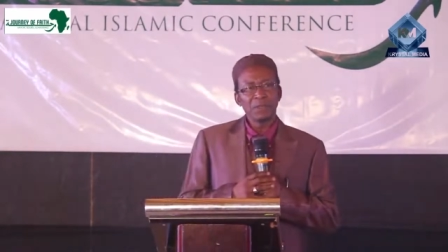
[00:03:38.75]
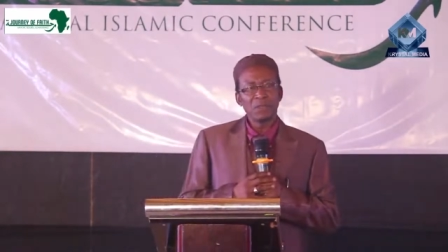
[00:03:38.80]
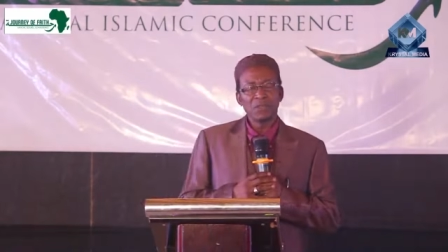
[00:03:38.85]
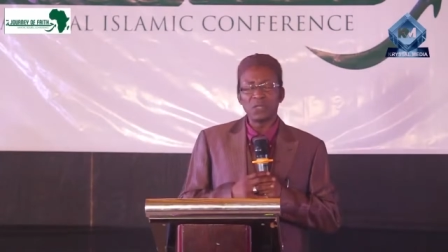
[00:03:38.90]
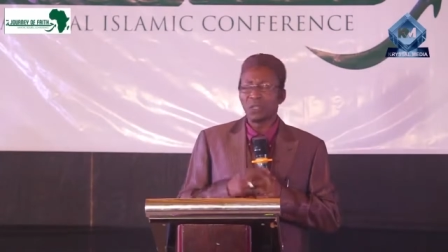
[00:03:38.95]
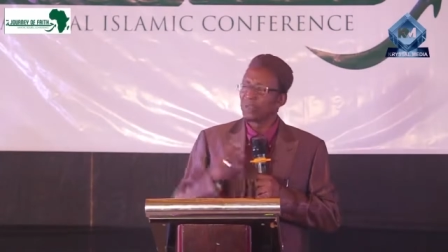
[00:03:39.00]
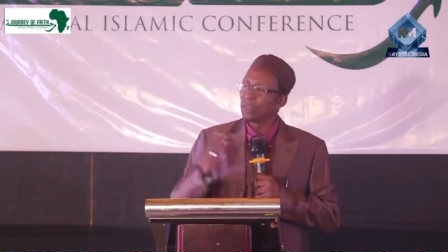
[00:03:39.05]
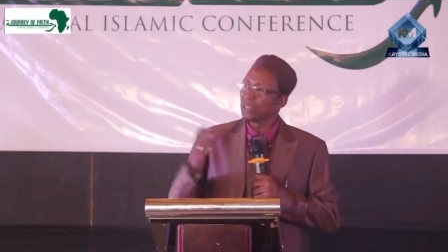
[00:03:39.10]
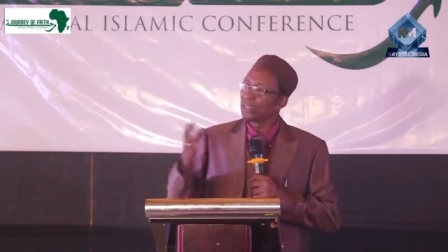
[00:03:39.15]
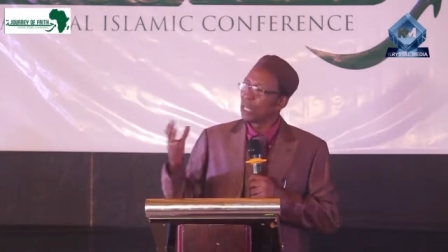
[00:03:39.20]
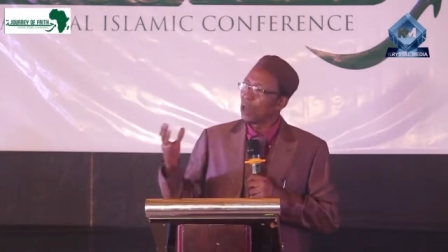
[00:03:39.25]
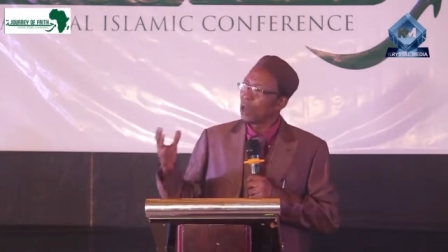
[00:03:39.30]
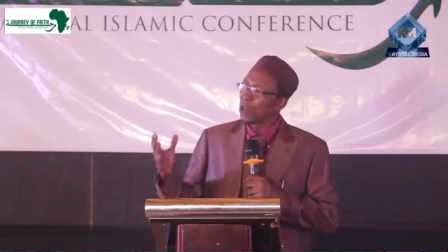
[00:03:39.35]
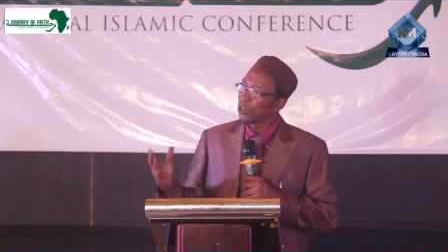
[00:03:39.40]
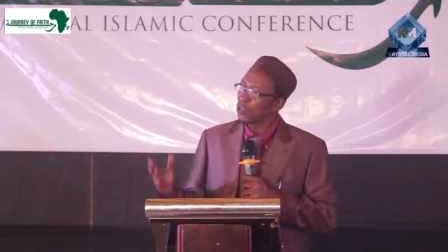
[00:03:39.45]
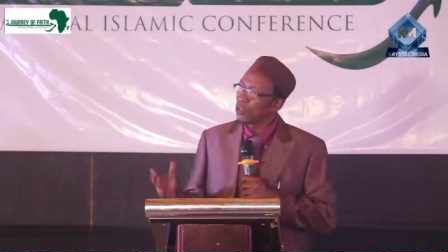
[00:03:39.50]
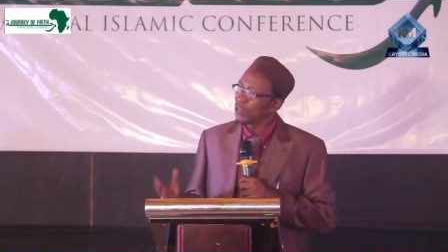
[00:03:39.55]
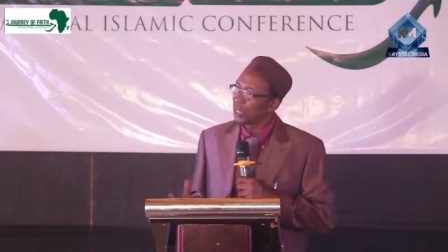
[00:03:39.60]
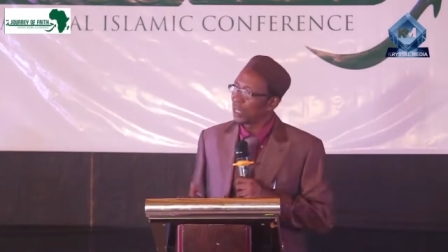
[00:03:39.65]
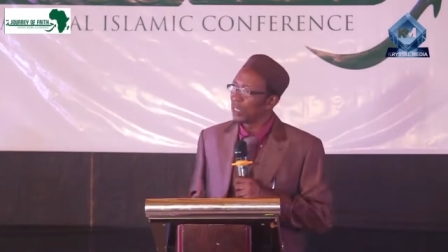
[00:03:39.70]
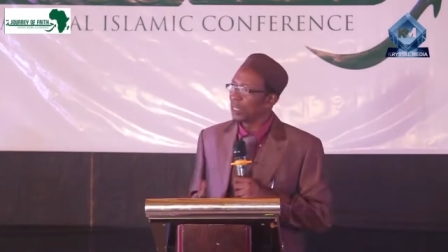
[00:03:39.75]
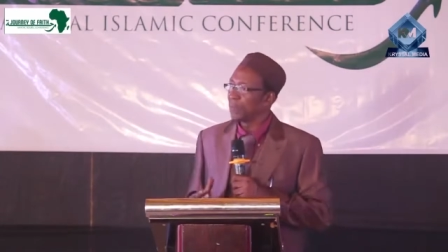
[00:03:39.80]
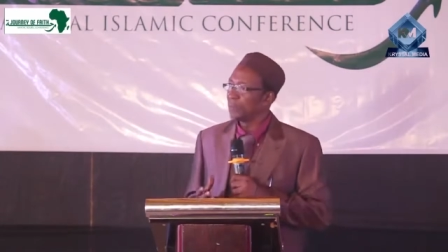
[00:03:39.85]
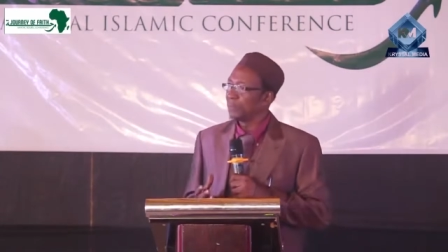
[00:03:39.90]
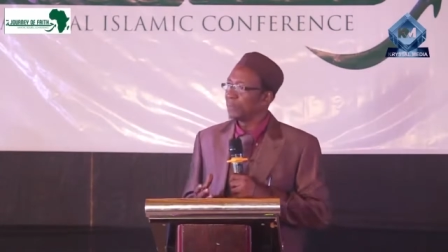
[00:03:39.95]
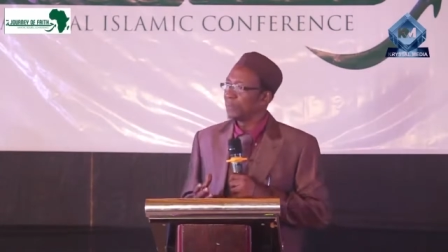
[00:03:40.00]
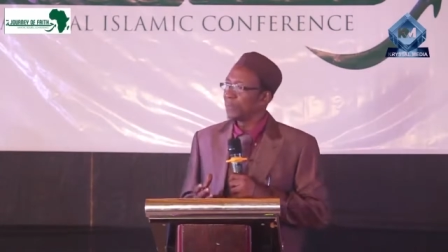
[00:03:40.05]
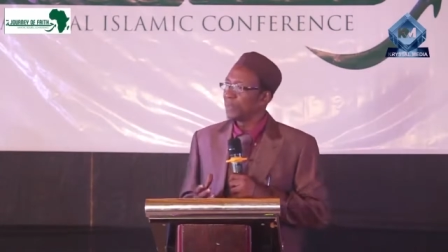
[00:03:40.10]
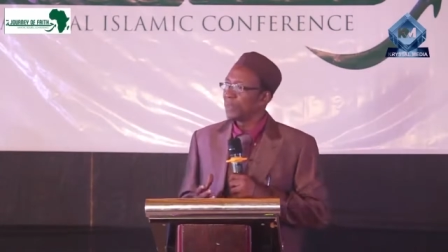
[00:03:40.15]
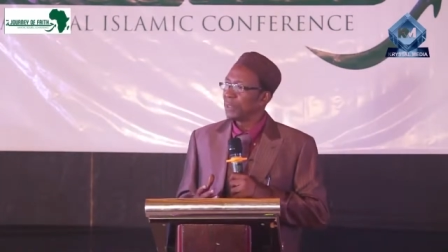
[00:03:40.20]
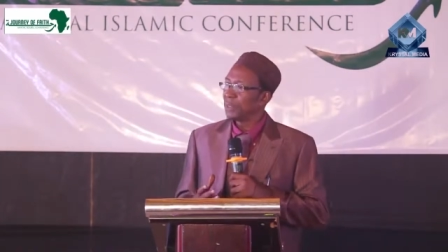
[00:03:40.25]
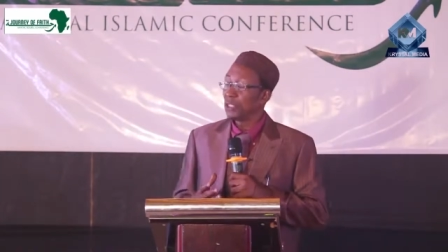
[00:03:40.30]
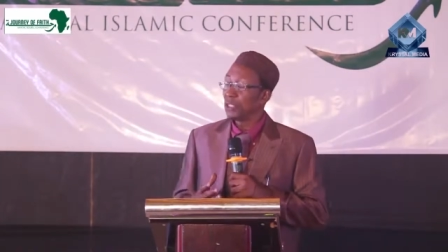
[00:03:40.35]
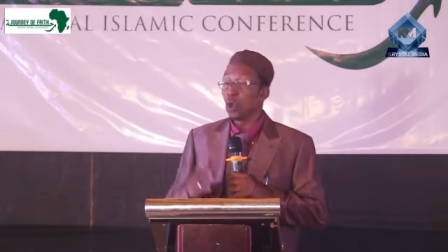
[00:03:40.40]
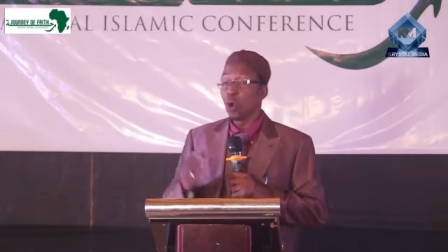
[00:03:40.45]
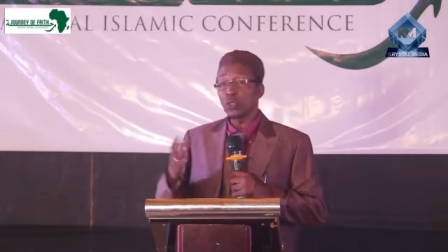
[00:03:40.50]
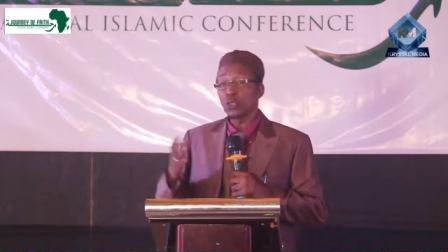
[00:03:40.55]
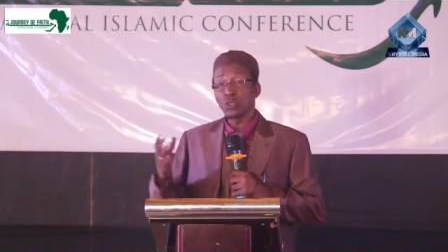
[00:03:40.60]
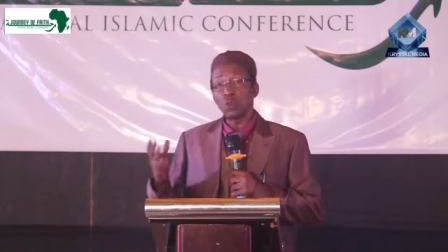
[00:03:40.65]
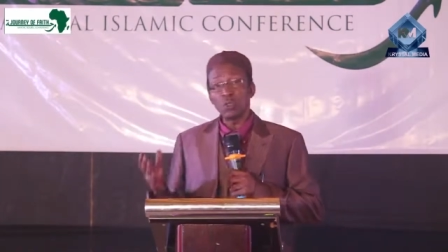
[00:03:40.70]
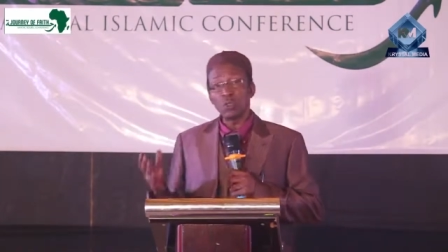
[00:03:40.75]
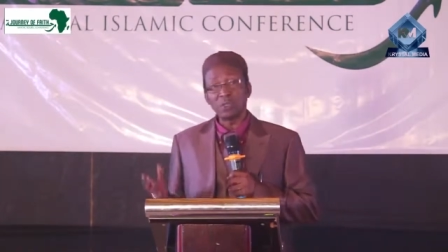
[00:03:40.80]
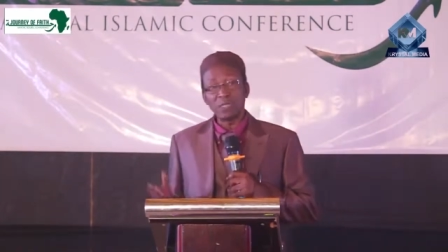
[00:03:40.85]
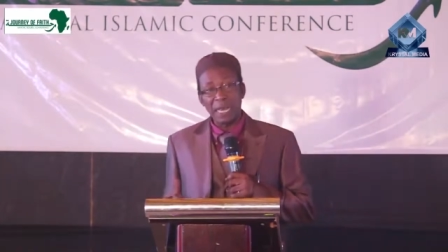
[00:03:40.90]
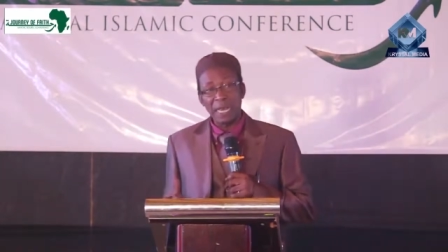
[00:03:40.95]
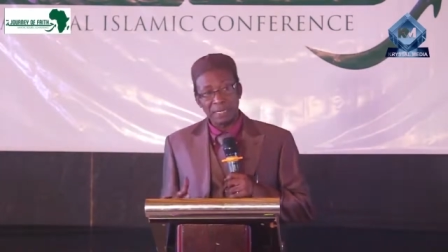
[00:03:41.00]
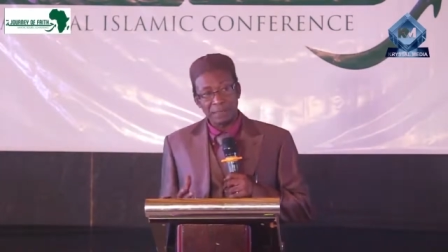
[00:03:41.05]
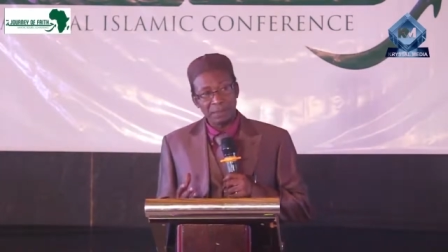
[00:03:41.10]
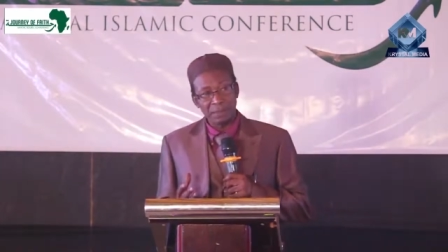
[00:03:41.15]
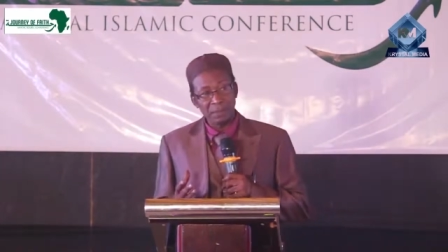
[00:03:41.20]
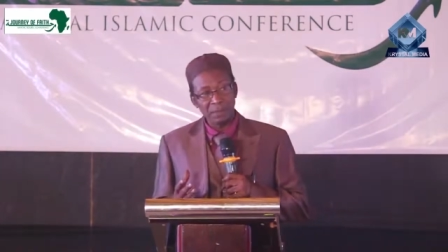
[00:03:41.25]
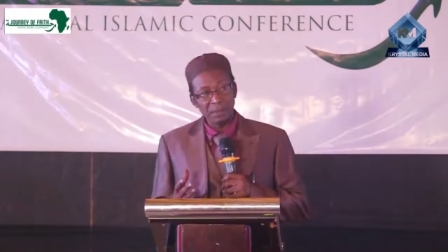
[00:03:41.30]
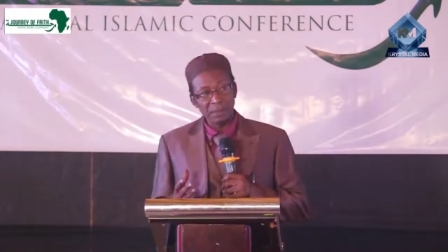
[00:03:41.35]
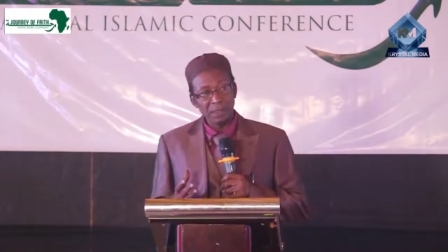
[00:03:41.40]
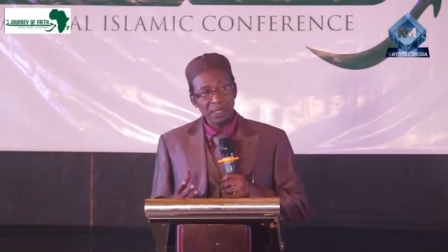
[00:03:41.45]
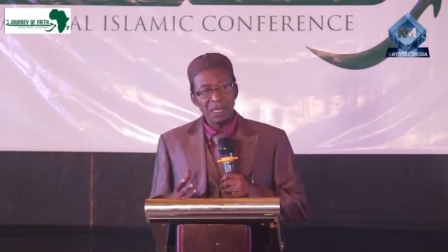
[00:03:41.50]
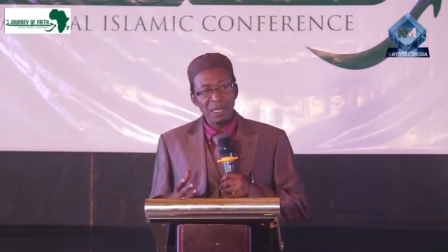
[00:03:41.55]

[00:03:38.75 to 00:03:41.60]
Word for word: Sallallahu wasallam. He also said,